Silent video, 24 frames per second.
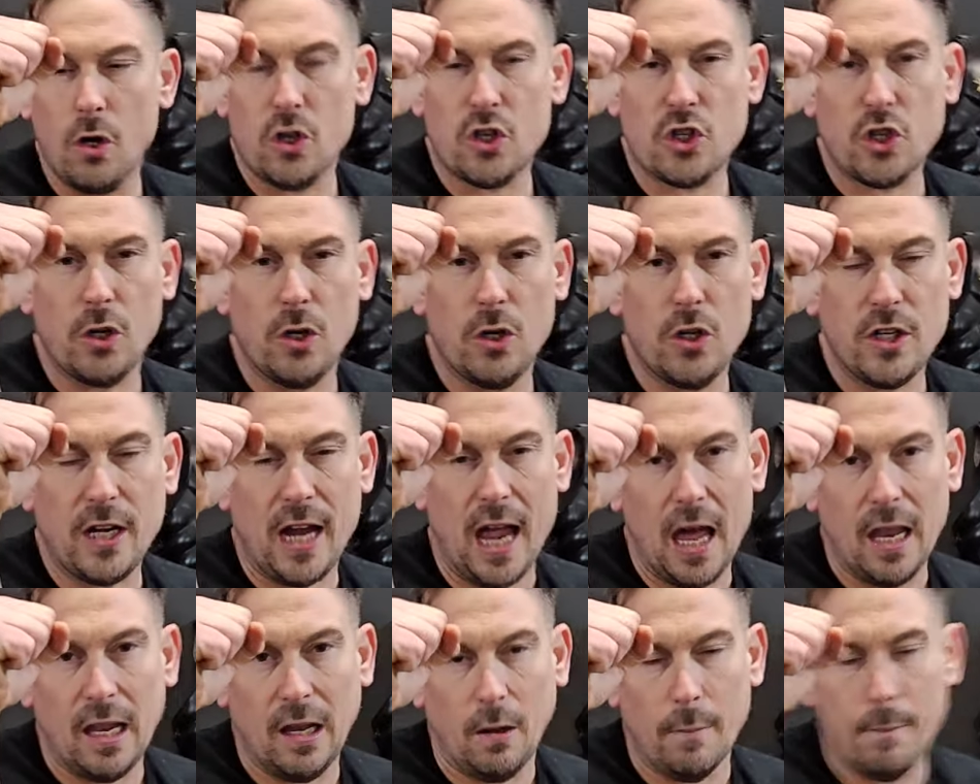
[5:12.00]
as you
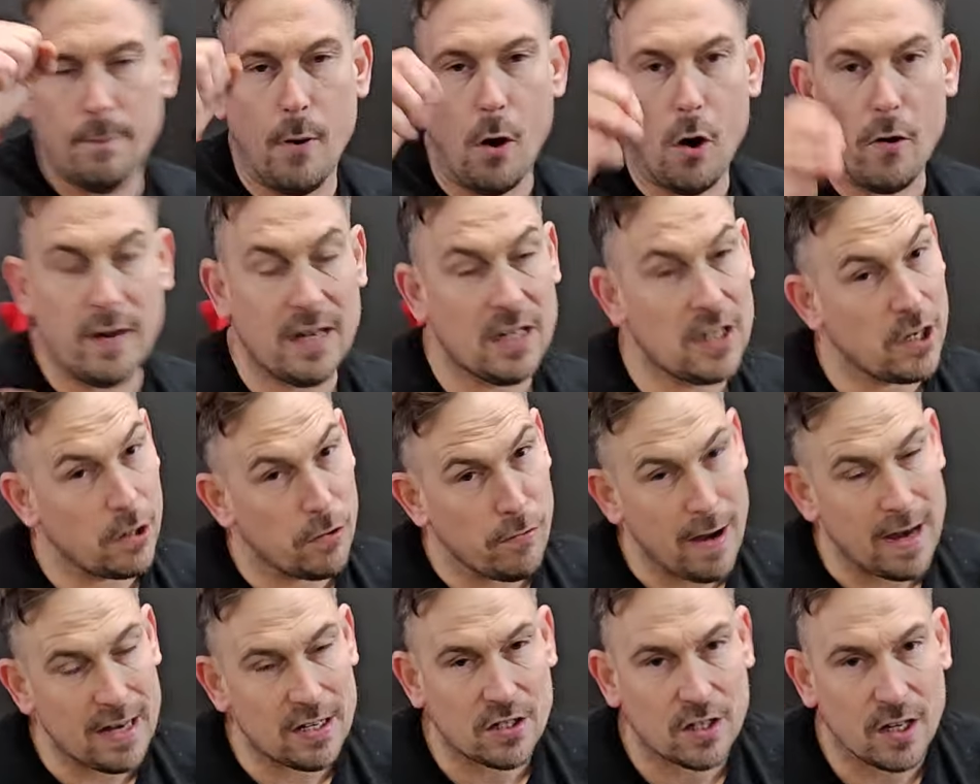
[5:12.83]
get a little bore into your
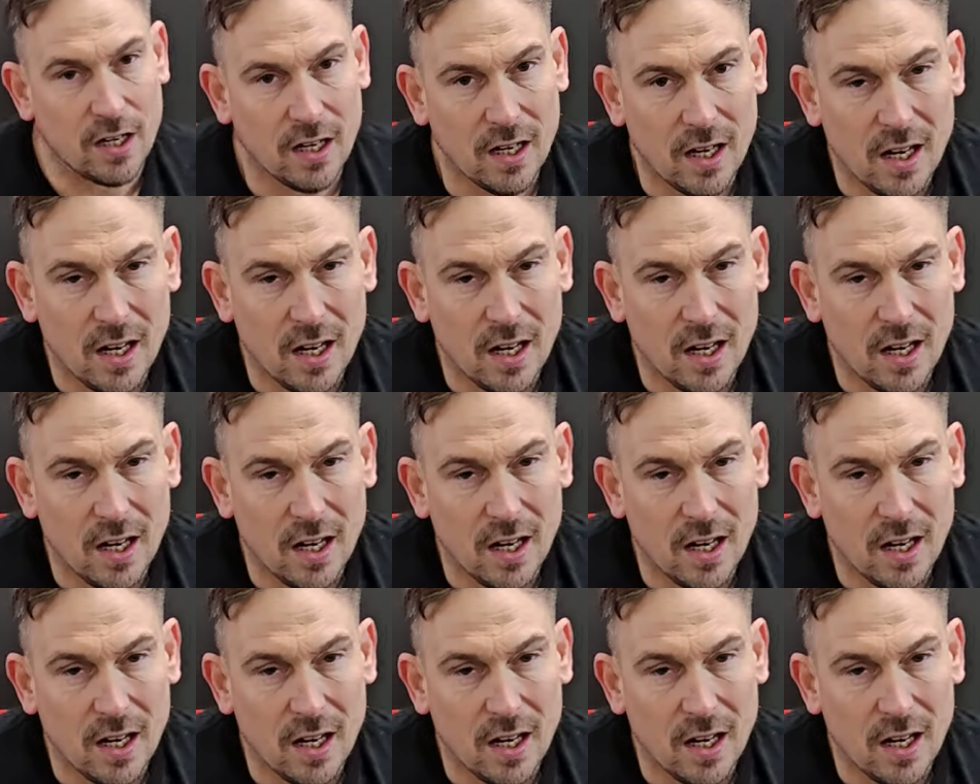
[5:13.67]
wrist,